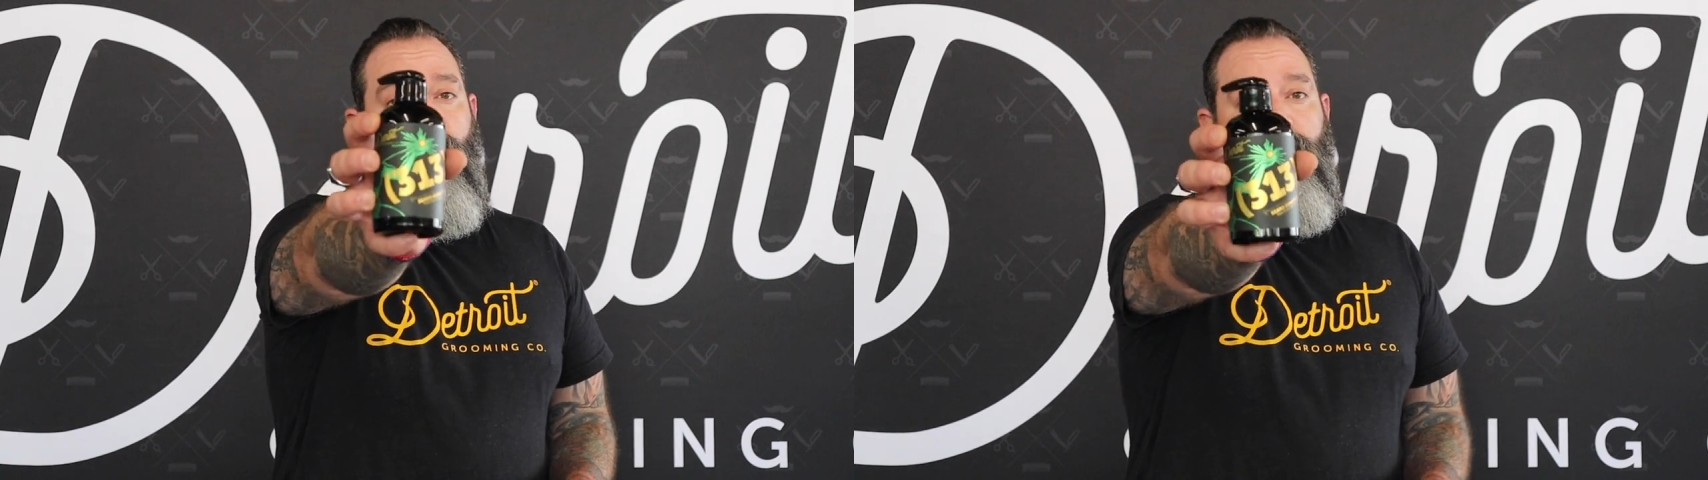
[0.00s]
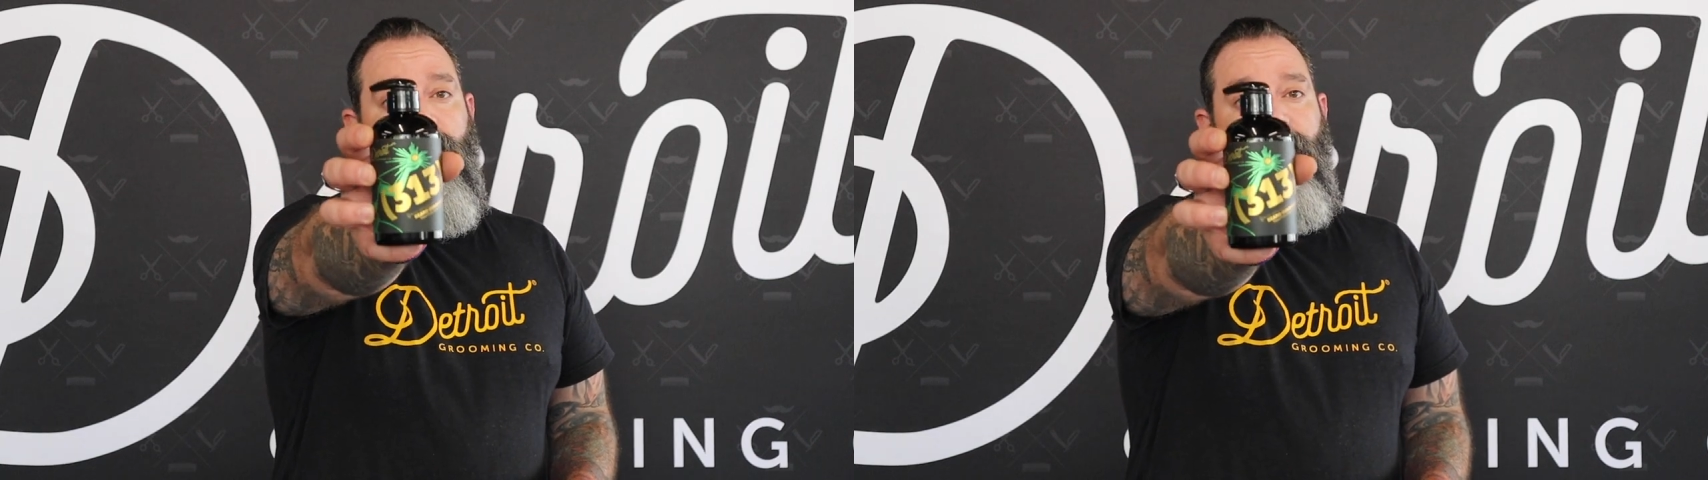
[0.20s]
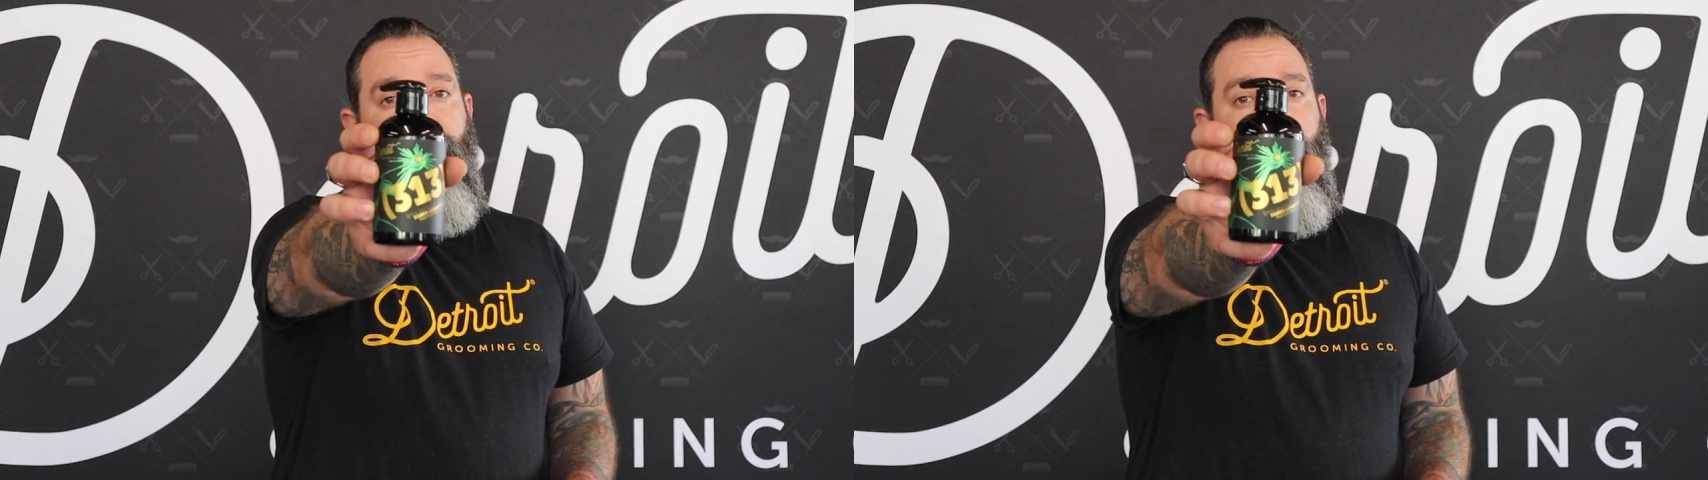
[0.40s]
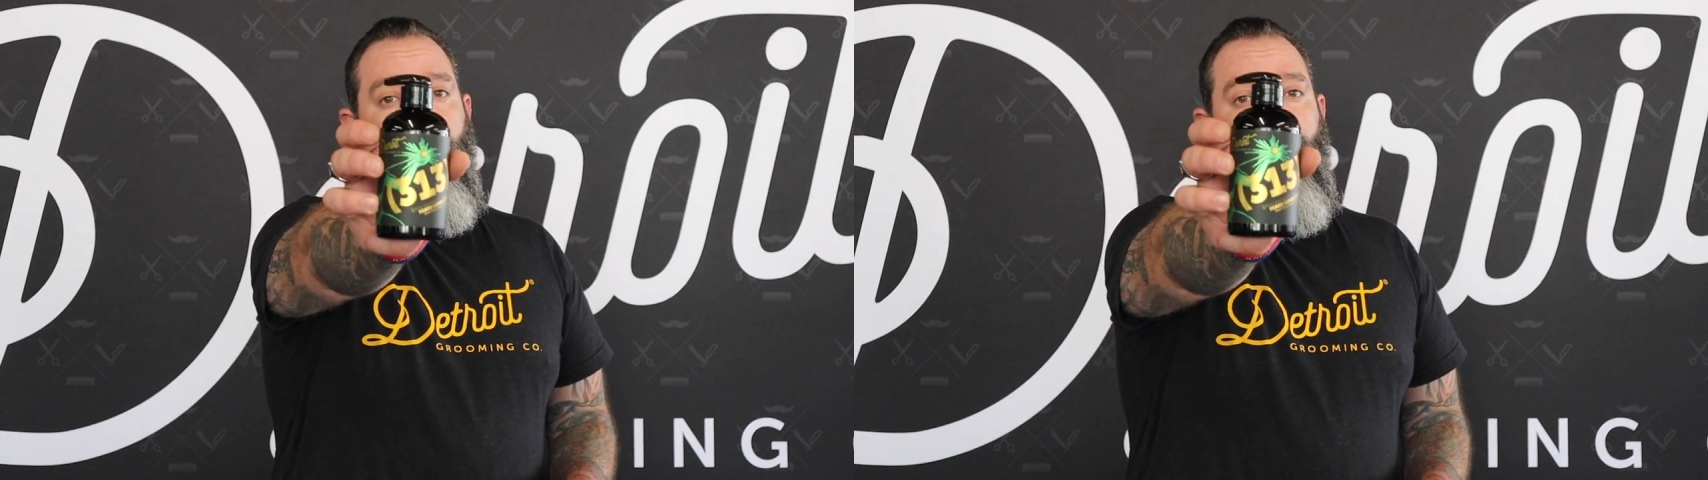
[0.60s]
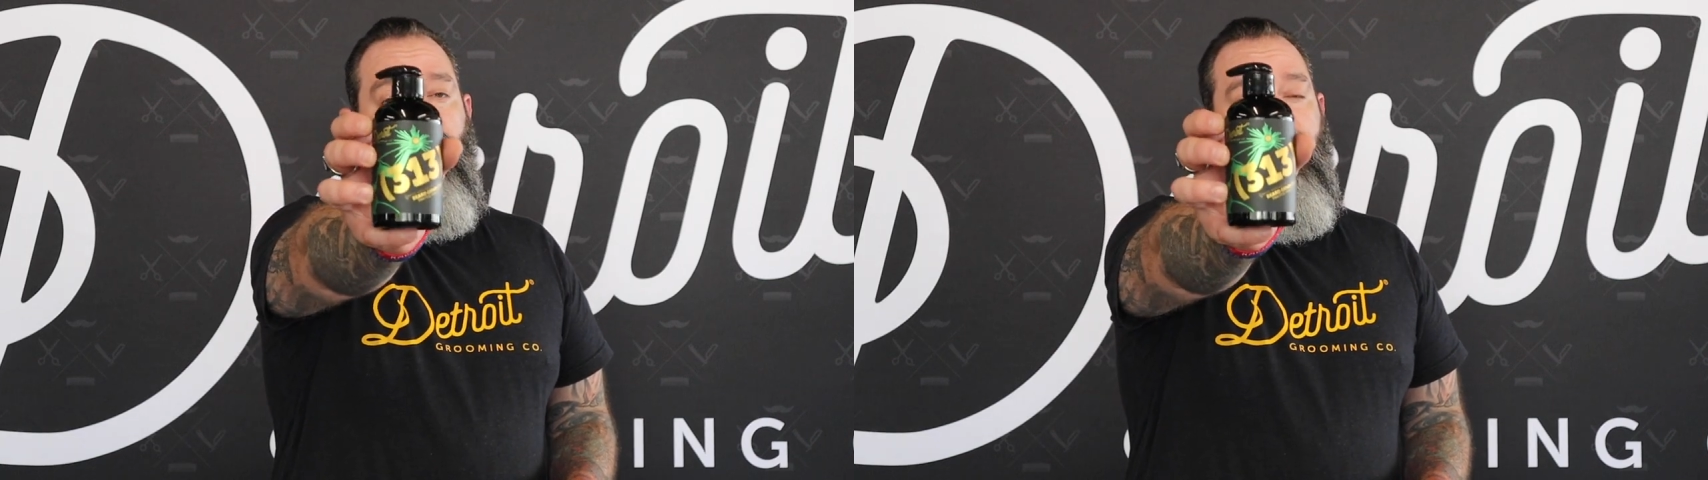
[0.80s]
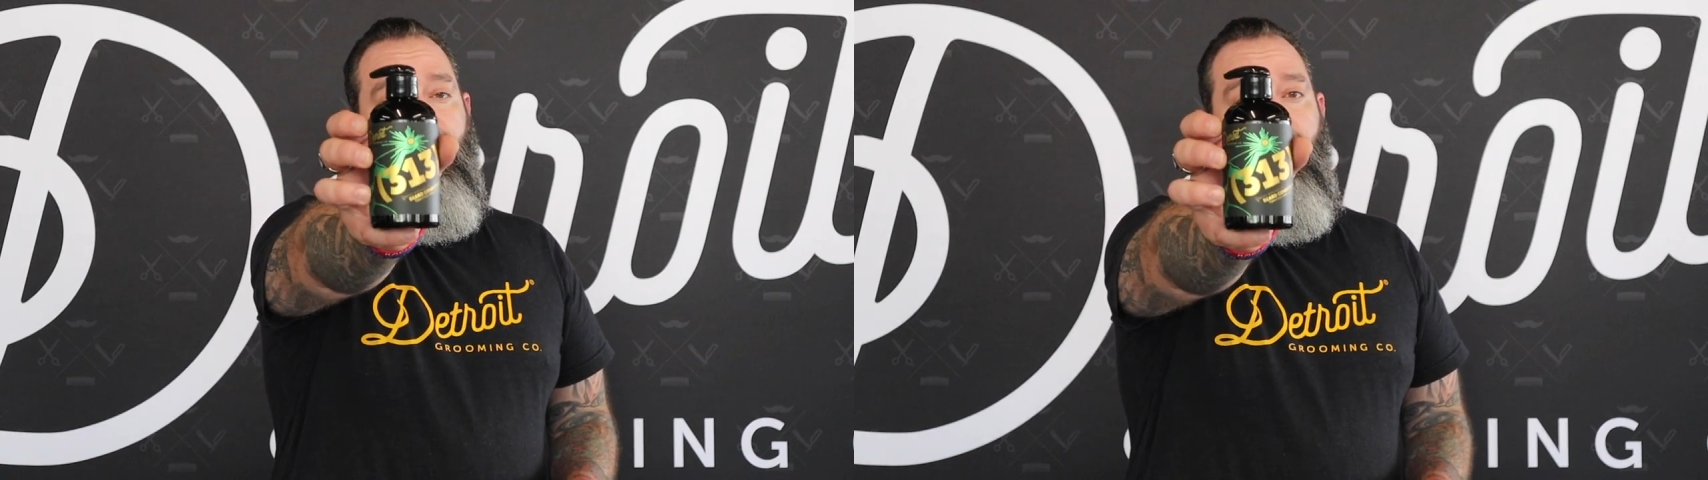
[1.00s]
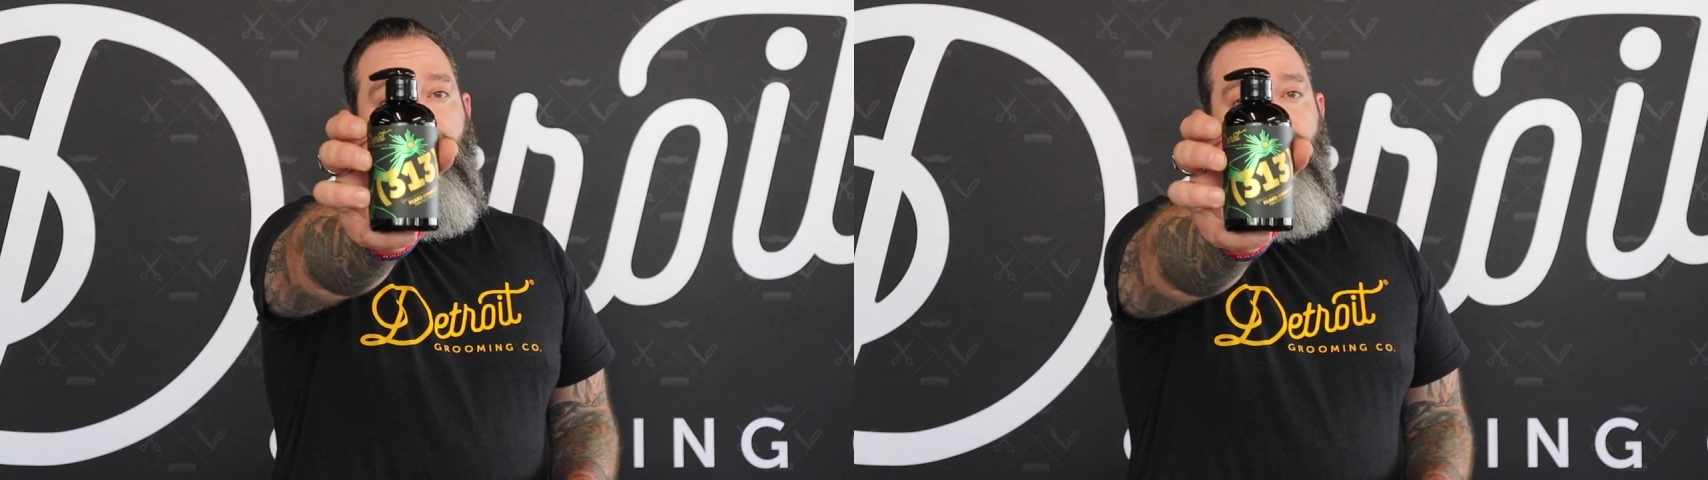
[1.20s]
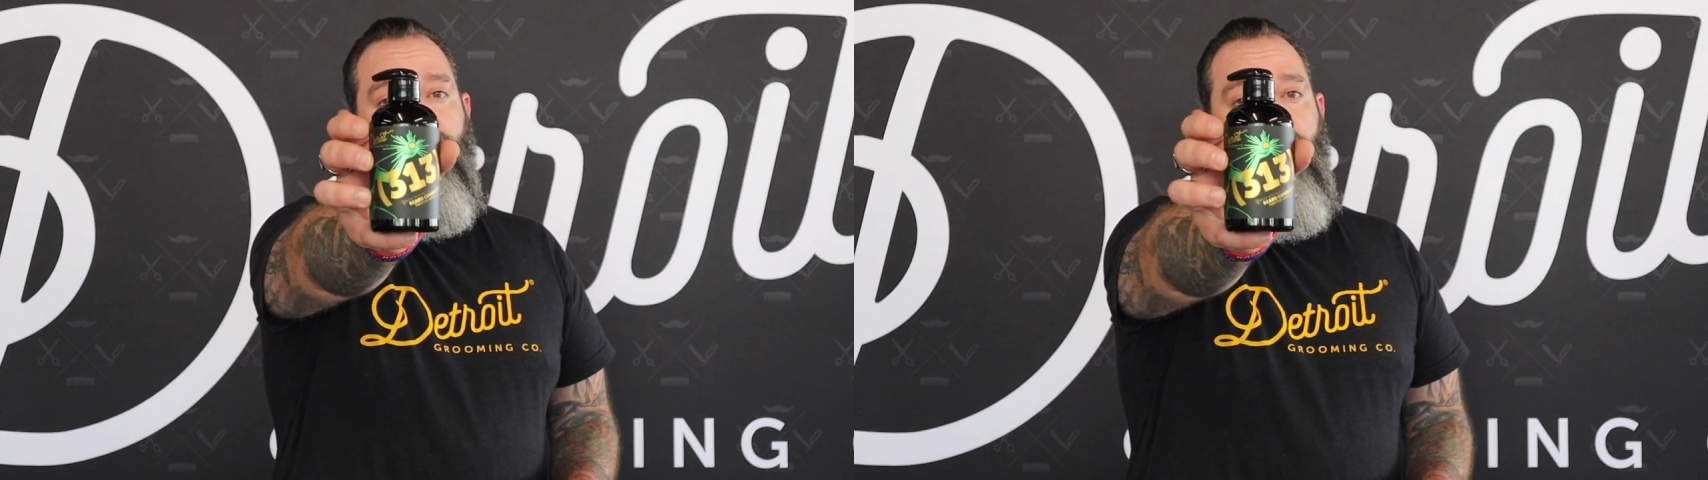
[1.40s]
toasted vanilla and
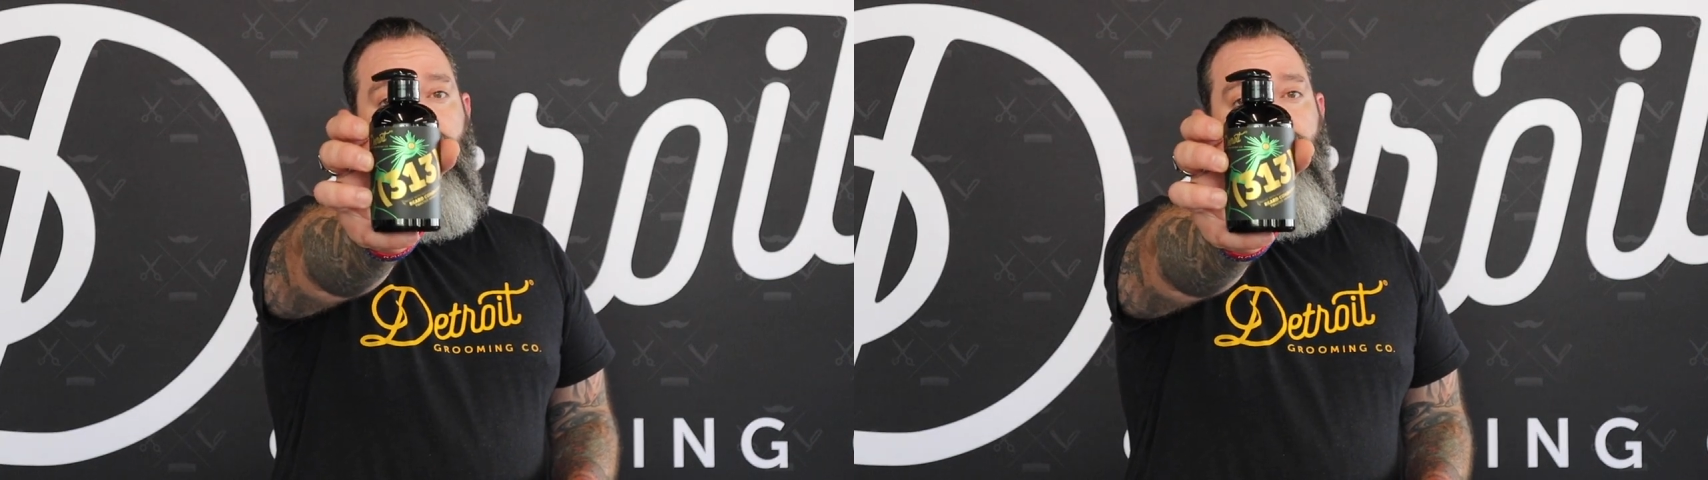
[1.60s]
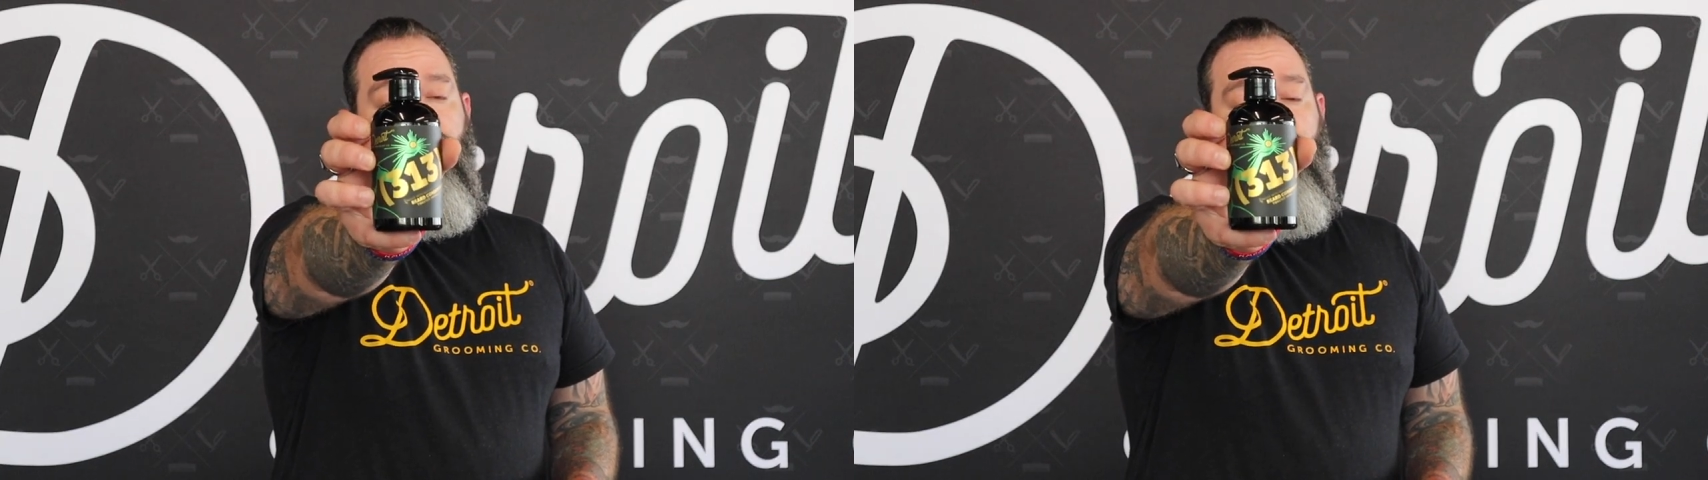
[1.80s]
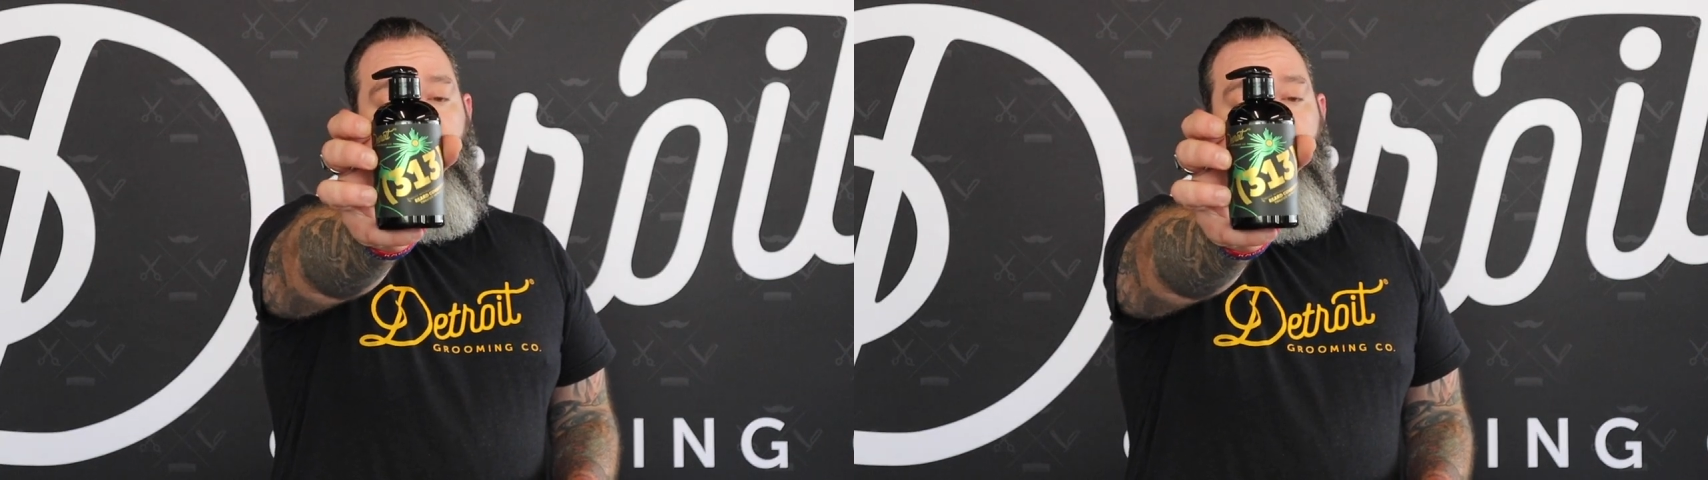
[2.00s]
amber scent